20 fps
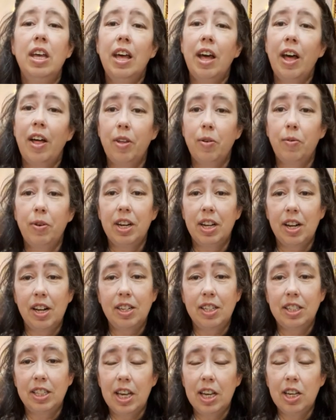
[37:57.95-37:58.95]
And then we did an
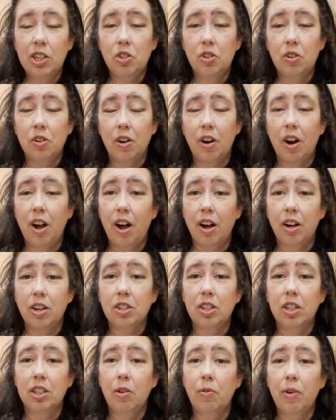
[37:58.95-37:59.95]
antique shirt
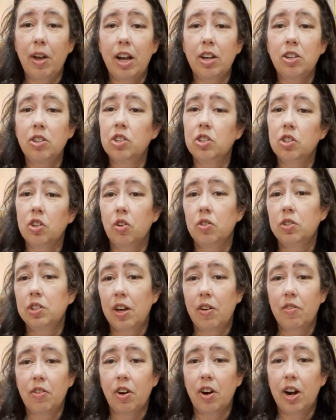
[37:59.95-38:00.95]
auction that we actually sold
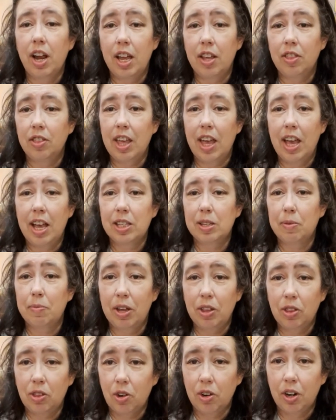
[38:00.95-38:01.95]
7 or 8 things and
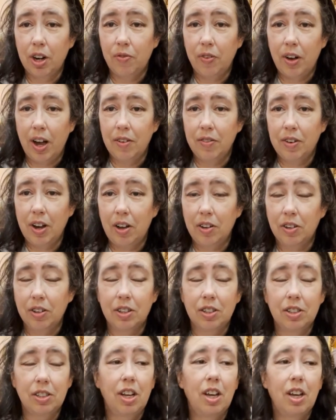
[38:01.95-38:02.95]
made $35.